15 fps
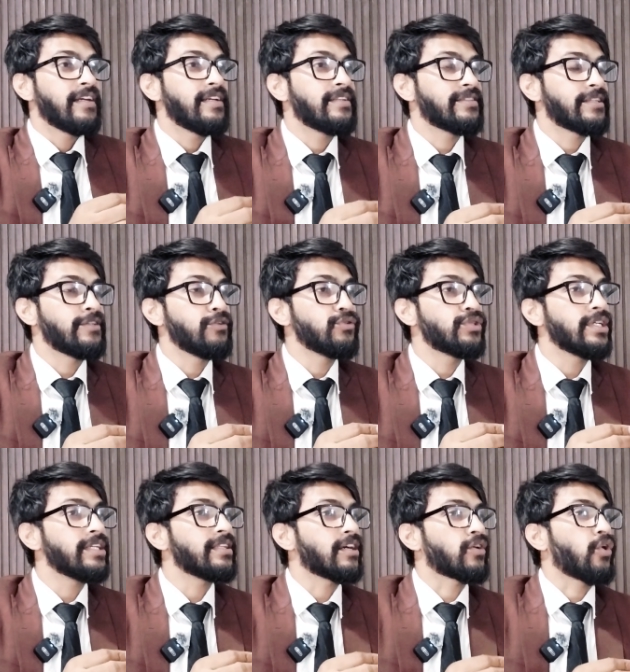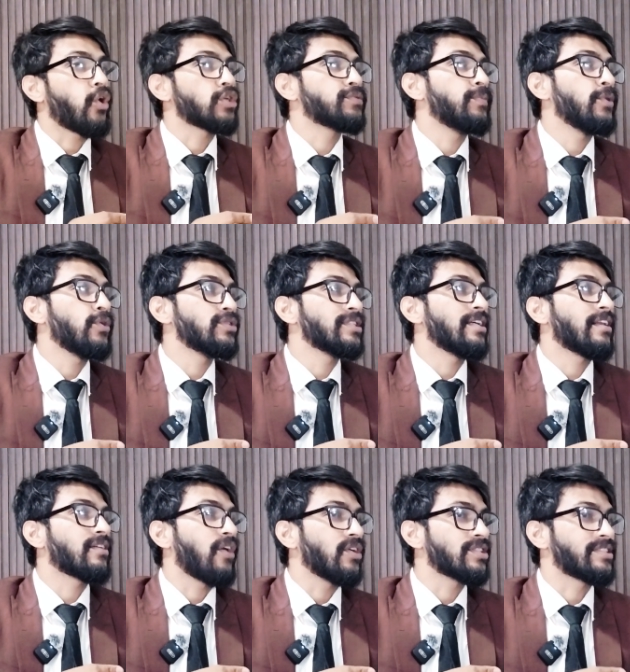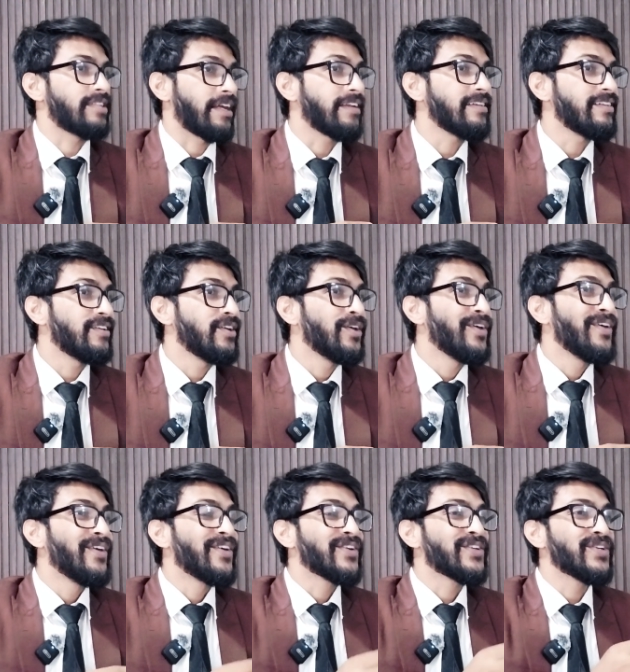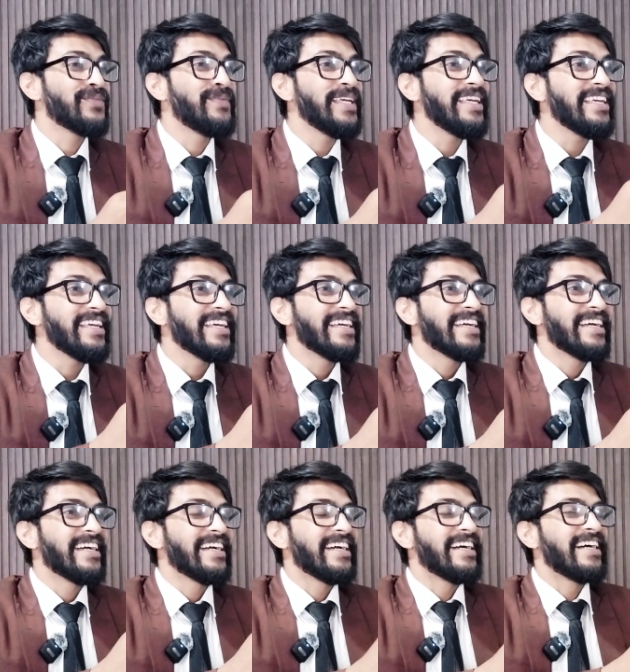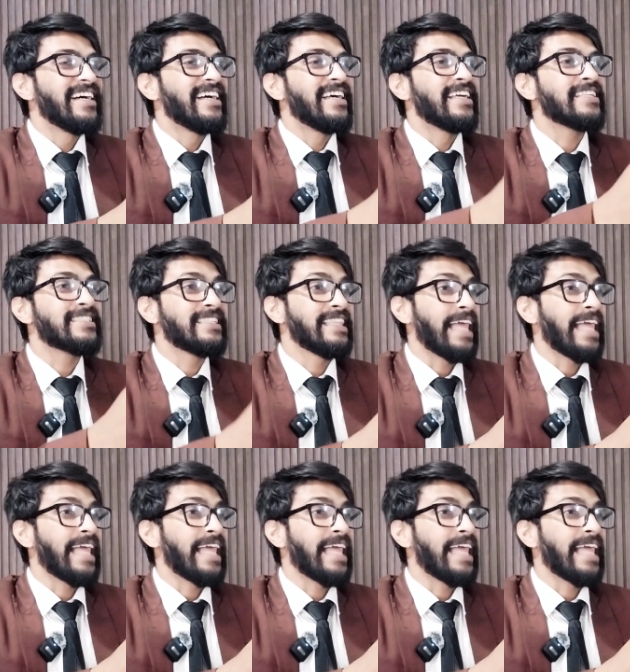introducing the cosmological constant to be his